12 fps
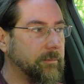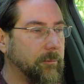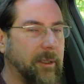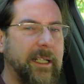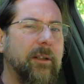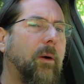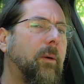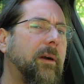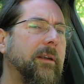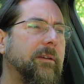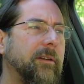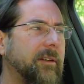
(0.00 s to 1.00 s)
ring the
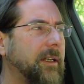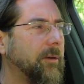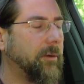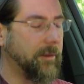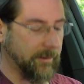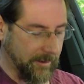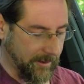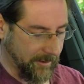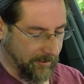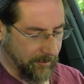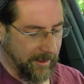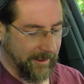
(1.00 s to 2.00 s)
horn. Do you say horn?
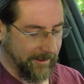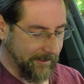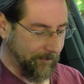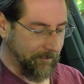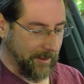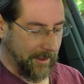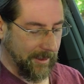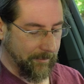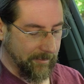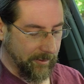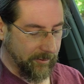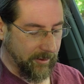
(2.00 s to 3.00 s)
Ring.
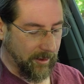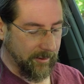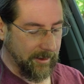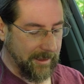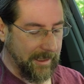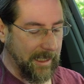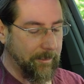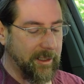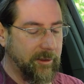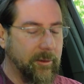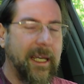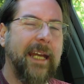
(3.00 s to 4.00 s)
Start the
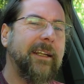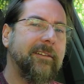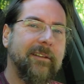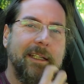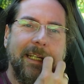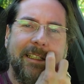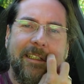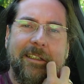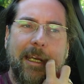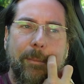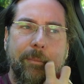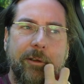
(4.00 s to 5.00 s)
climate. You cannot select the
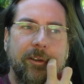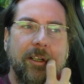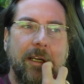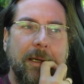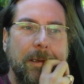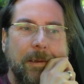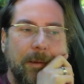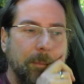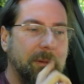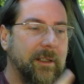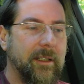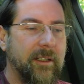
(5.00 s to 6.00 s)
temperature,
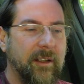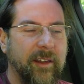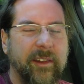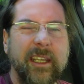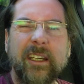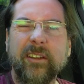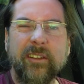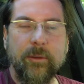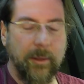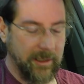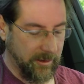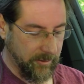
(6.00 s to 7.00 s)
but I think it's
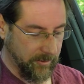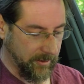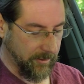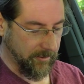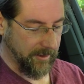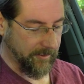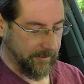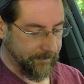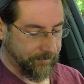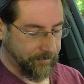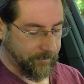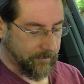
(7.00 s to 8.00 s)
22 degrees.
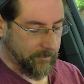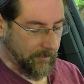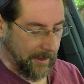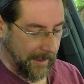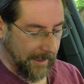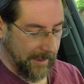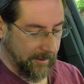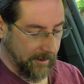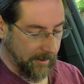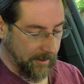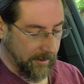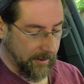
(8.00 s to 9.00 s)
And
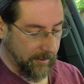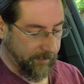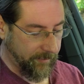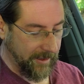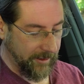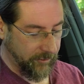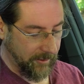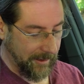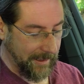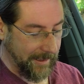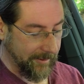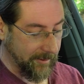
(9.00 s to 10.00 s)
flash the
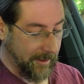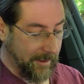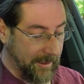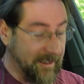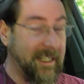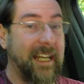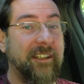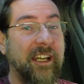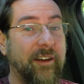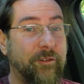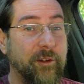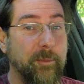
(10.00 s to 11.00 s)
light. Then you
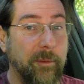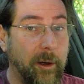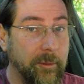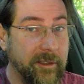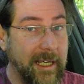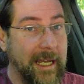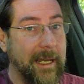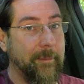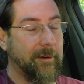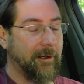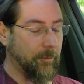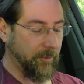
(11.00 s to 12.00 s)
have remote
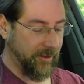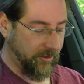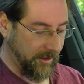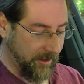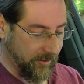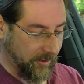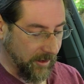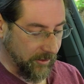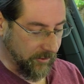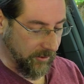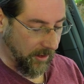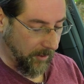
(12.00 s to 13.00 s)
camera, which is
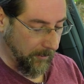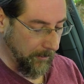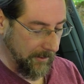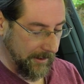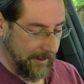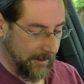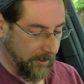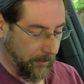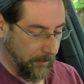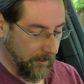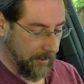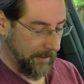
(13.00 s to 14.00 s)
totally
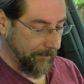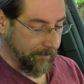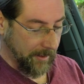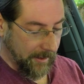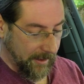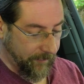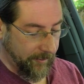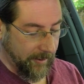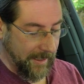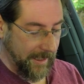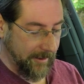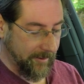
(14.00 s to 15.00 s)
cool. If you
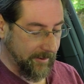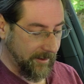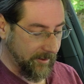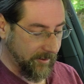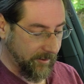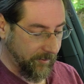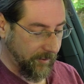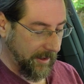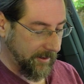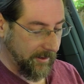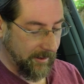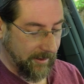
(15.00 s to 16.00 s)
get on this, I
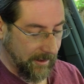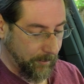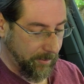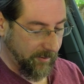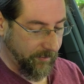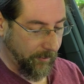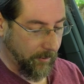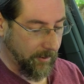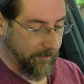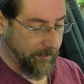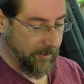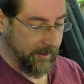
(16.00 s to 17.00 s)
did that
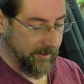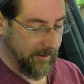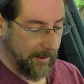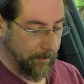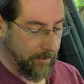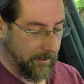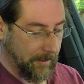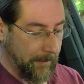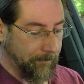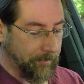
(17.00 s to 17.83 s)
before, for example.